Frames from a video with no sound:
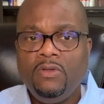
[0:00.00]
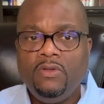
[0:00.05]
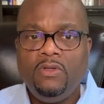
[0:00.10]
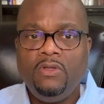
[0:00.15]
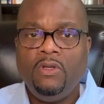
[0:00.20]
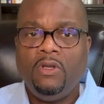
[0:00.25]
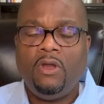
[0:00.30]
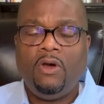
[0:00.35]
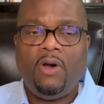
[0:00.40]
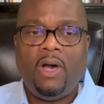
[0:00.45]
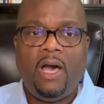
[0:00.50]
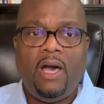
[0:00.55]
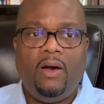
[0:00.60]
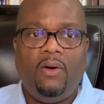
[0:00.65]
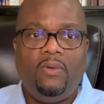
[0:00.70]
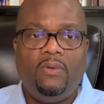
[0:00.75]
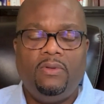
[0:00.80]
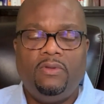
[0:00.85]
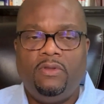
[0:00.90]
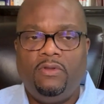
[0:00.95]

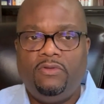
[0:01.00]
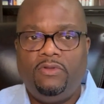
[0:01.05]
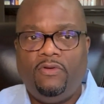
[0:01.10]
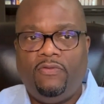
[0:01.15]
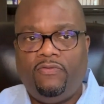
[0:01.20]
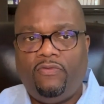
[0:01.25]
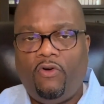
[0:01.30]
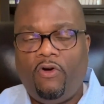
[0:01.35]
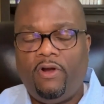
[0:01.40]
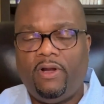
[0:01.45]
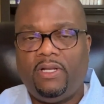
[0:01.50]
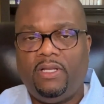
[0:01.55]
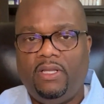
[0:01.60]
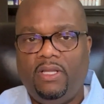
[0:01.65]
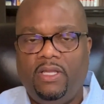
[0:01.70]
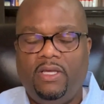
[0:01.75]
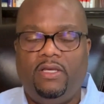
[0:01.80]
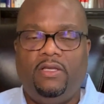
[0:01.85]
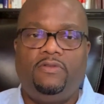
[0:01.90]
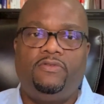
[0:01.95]
how the
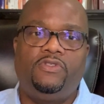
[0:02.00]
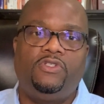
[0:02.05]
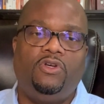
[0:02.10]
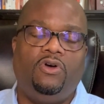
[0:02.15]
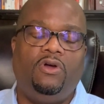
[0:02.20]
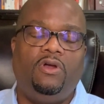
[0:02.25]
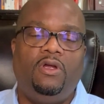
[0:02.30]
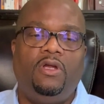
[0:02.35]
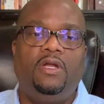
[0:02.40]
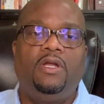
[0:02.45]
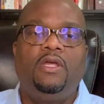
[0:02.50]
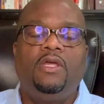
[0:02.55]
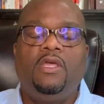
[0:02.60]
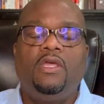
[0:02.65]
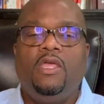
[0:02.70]
forklifts, or